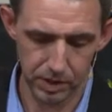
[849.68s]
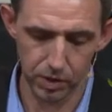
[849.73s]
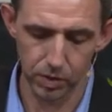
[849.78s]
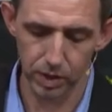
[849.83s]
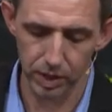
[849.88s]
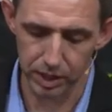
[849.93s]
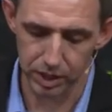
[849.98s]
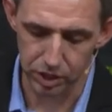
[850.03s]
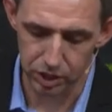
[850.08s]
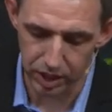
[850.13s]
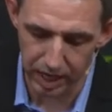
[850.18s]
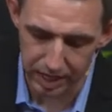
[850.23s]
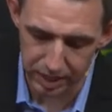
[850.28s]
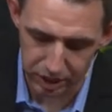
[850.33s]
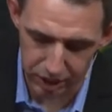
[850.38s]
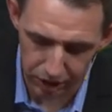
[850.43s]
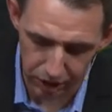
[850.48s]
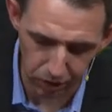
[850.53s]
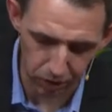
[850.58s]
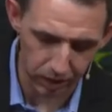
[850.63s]
You are
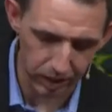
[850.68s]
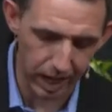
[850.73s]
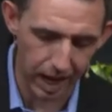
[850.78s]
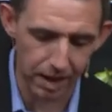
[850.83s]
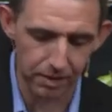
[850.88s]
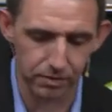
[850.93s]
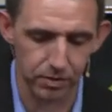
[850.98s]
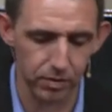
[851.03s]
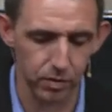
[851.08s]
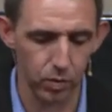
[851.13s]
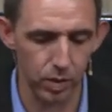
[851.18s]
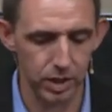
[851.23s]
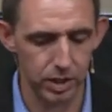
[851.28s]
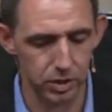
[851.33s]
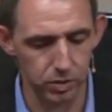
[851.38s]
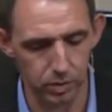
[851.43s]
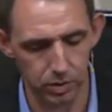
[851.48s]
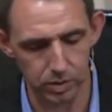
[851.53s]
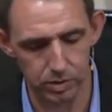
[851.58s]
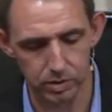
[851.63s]
exchanging your life of
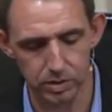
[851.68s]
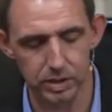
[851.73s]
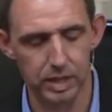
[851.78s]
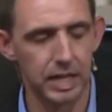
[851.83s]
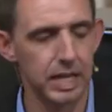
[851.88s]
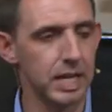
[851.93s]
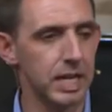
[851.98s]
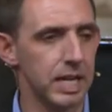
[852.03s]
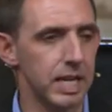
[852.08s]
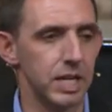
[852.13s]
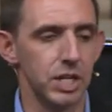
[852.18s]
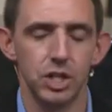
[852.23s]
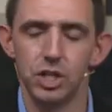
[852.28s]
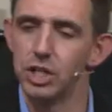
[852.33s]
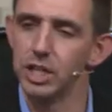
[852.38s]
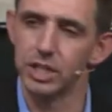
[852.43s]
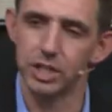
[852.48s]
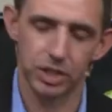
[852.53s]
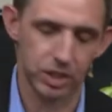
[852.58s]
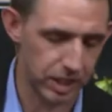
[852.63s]
rituals and
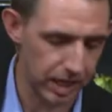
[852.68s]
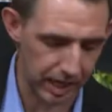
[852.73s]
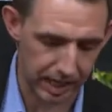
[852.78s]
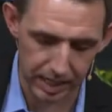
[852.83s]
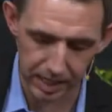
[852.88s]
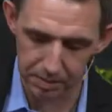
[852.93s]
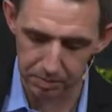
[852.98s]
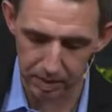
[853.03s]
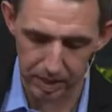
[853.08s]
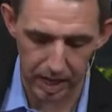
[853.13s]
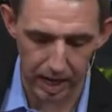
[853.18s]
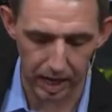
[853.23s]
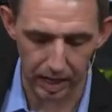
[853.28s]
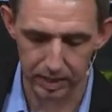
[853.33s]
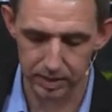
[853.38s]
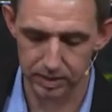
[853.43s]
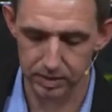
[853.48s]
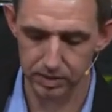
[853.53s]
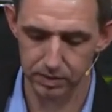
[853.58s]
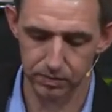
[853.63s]
just checking a
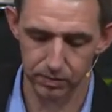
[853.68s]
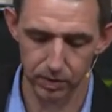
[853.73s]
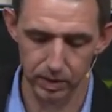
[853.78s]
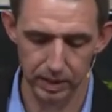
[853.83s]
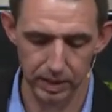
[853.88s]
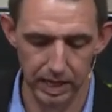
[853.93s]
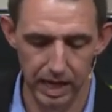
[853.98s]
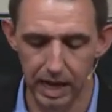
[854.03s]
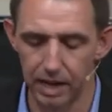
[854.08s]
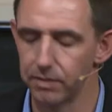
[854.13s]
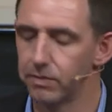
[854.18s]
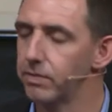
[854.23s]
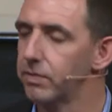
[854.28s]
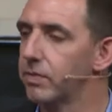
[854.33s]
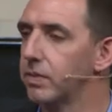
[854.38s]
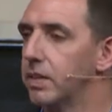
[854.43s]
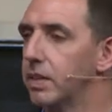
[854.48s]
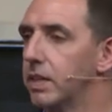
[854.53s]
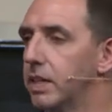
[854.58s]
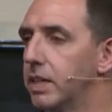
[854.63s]
box for a
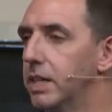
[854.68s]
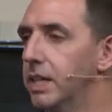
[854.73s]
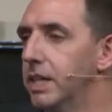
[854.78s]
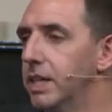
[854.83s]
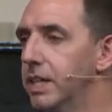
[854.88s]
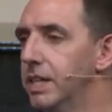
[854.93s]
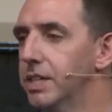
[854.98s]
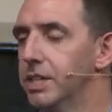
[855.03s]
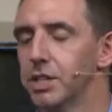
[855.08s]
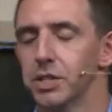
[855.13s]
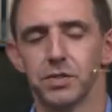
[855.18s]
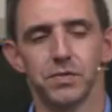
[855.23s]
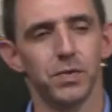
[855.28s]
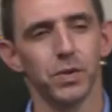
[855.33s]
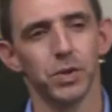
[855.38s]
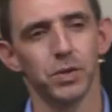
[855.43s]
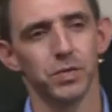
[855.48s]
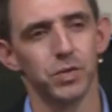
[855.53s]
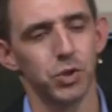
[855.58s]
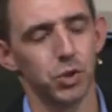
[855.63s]
life that is
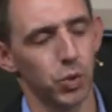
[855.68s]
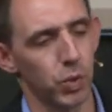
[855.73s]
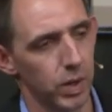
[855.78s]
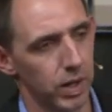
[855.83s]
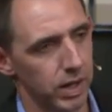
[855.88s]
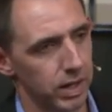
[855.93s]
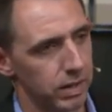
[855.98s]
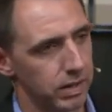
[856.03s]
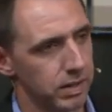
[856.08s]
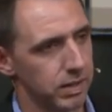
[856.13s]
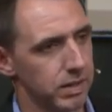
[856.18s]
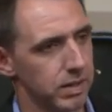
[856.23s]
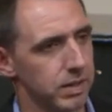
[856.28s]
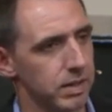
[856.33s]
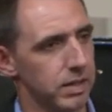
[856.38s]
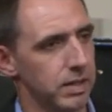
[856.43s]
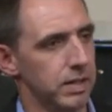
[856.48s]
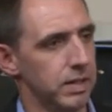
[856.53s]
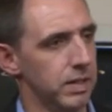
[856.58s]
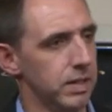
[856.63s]
full of joy,
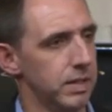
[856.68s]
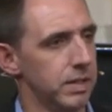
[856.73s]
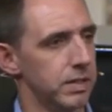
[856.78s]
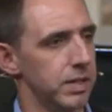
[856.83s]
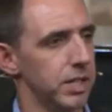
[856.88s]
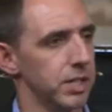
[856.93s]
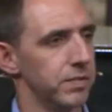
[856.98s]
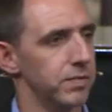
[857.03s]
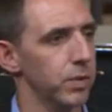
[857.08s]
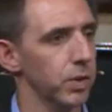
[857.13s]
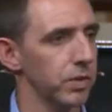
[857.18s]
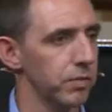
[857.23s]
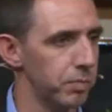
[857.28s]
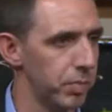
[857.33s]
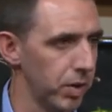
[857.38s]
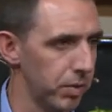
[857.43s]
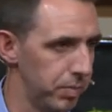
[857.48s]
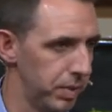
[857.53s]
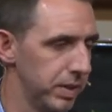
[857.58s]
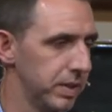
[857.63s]
that is full of
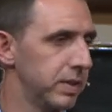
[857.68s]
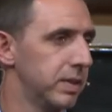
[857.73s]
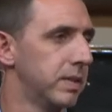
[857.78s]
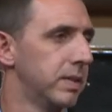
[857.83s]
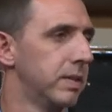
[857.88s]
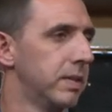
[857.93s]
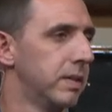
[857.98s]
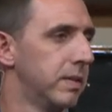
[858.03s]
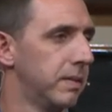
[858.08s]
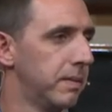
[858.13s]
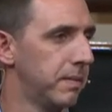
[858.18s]
purpose.